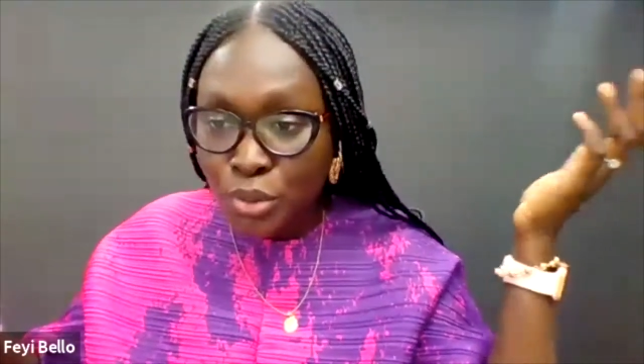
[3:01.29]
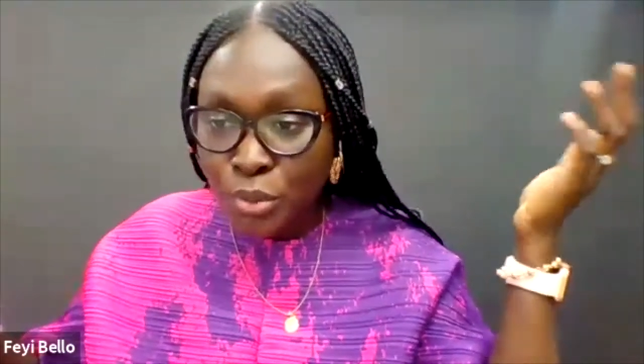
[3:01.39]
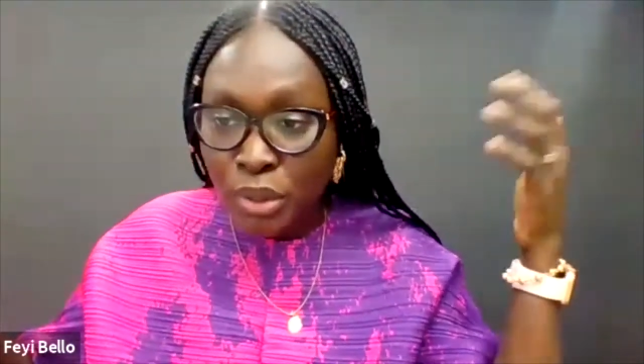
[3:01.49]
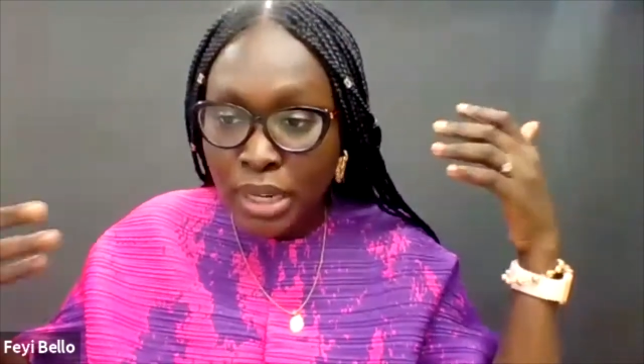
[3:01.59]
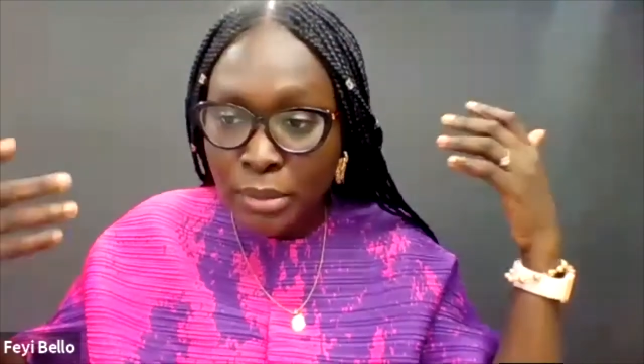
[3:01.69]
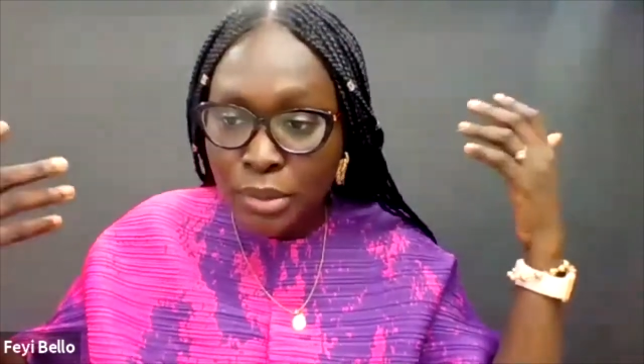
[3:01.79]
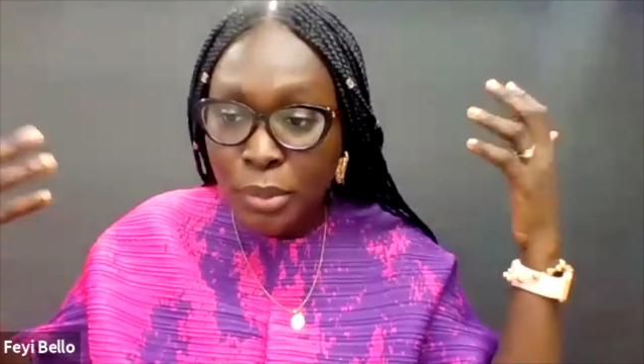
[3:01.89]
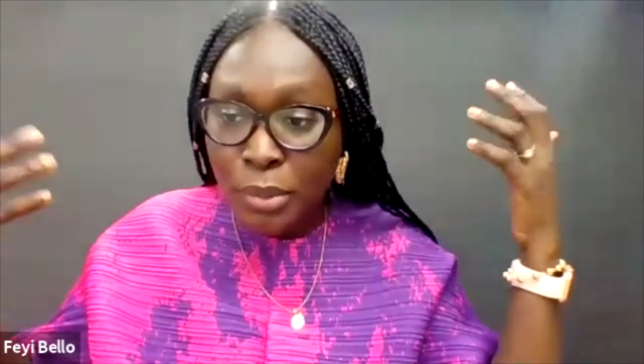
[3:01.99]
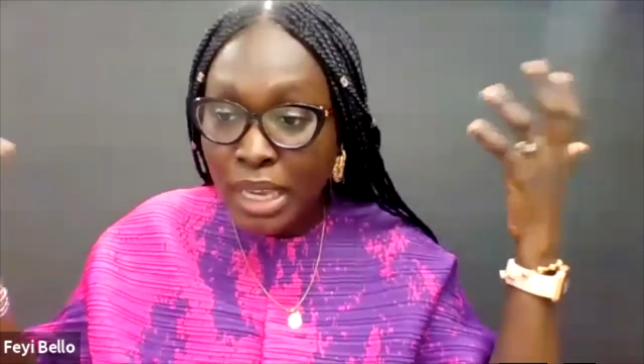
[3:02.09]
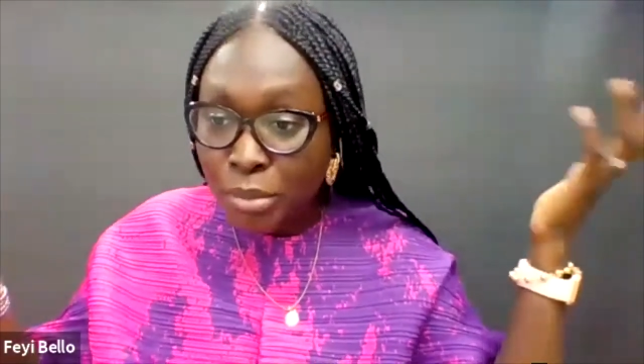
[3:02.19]
they'll
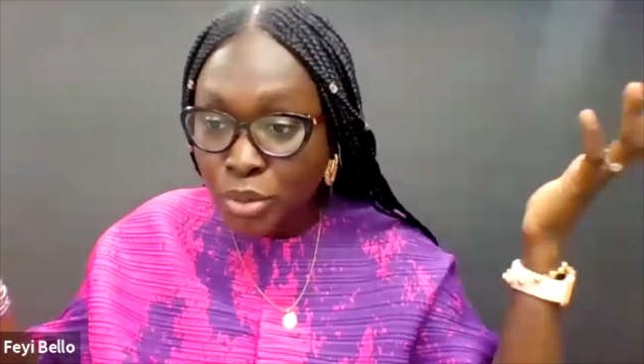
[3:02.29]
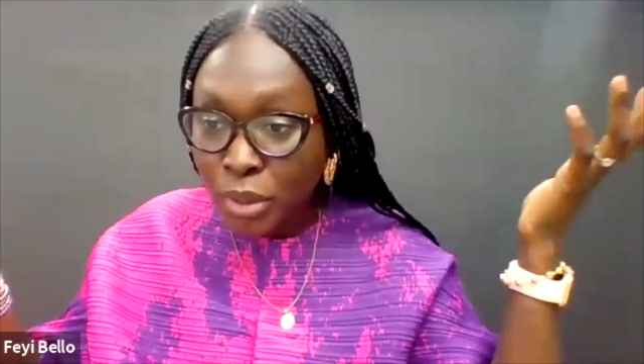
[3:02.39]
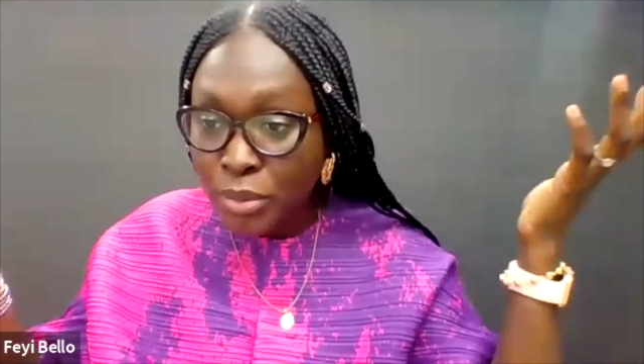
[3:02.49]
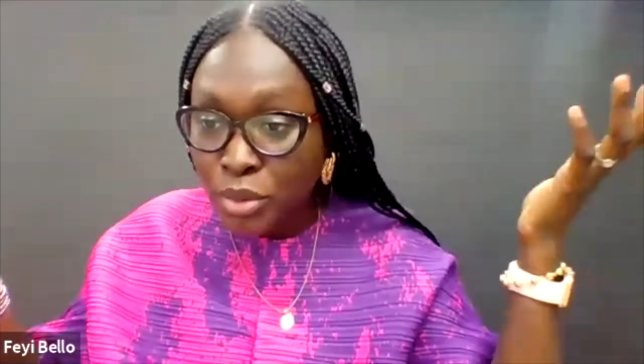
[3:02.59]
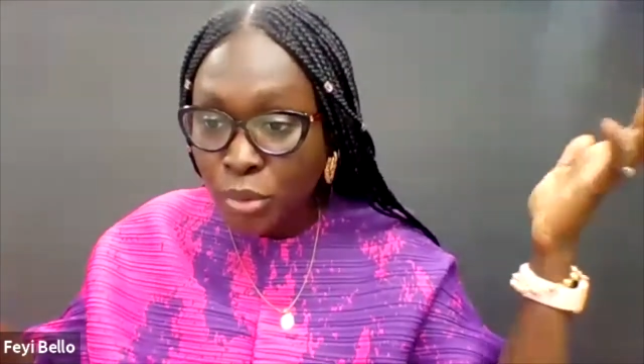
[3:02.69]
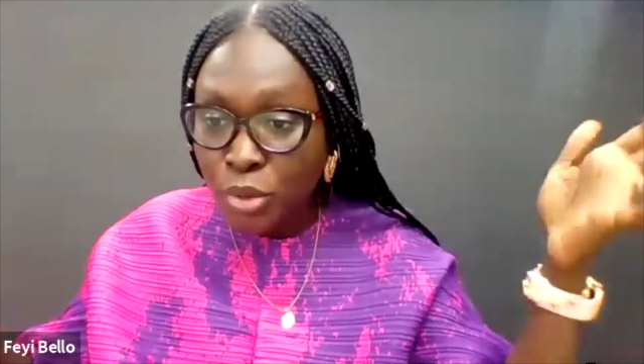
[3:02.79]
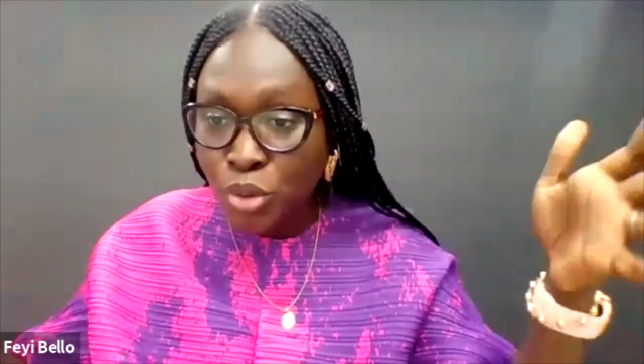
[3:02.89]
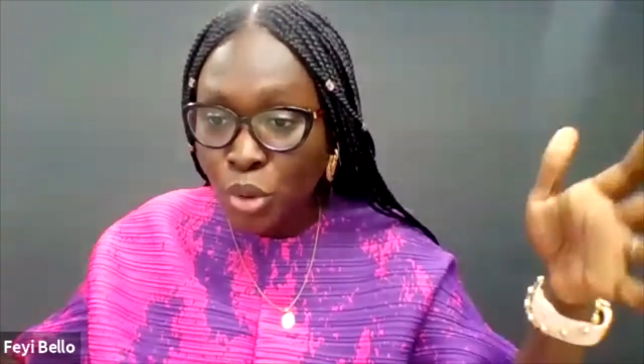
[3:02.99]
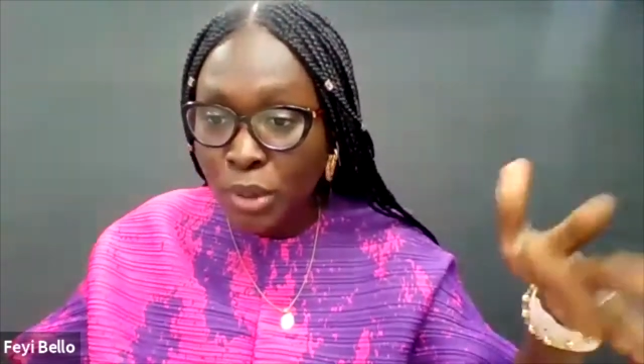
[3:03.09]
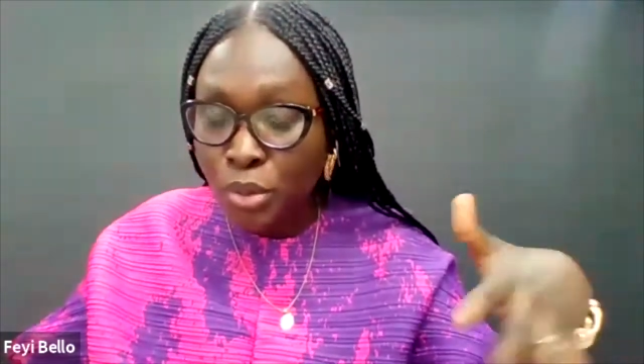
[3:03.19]
be able to absorb
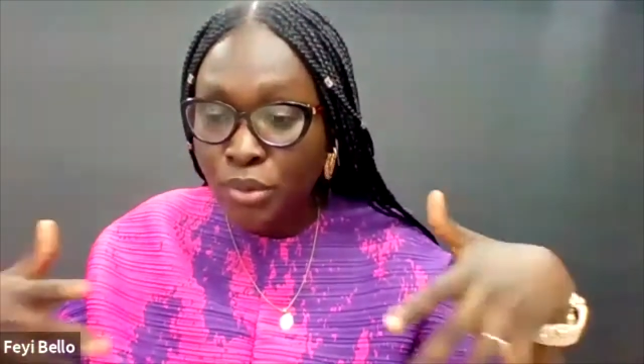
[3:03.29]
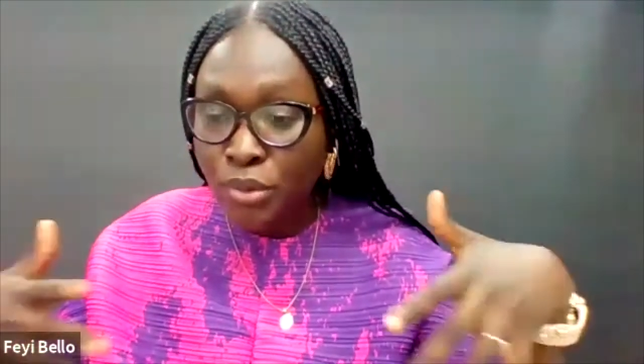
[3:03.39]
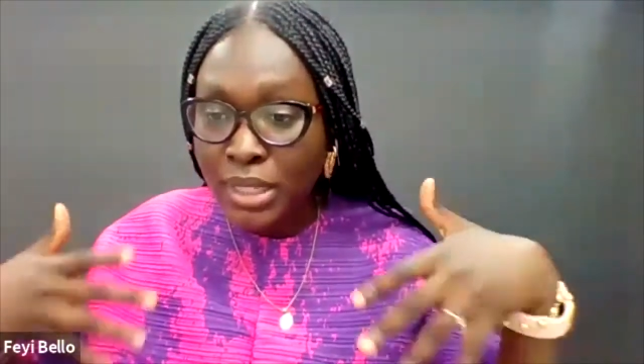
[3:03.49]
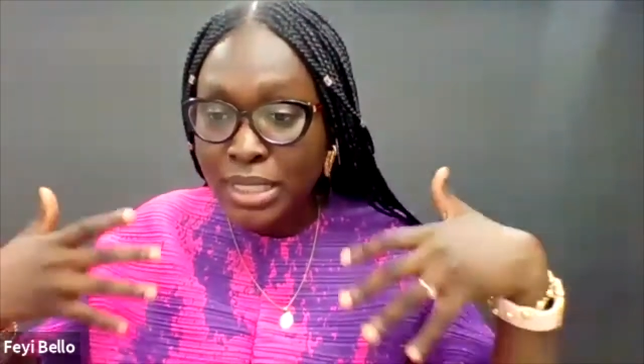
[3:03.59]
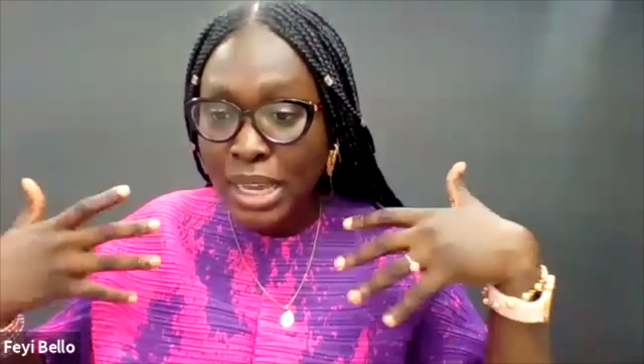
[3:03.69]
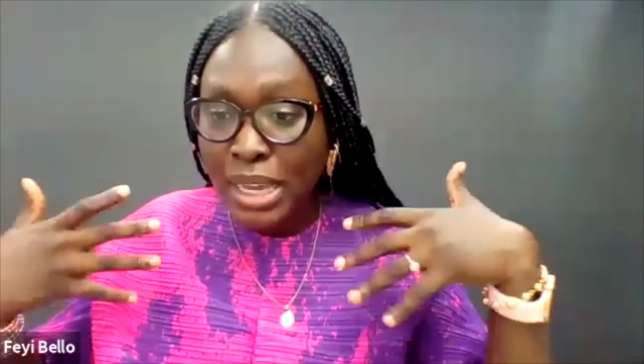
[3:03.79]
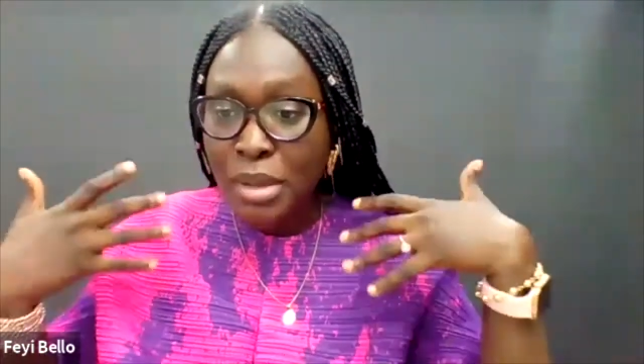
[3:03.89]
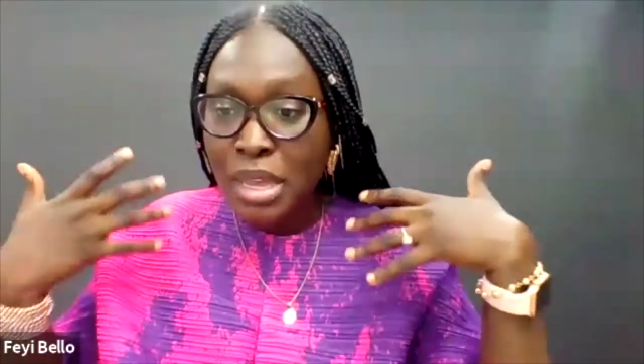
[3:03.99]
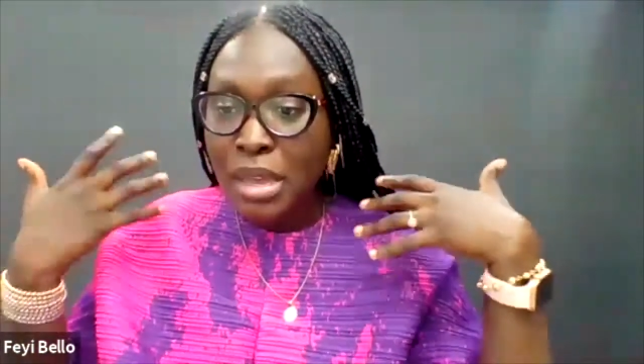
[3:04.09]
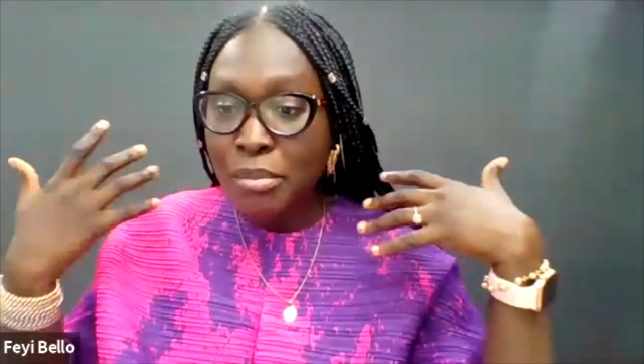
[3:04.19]
the trauma over time,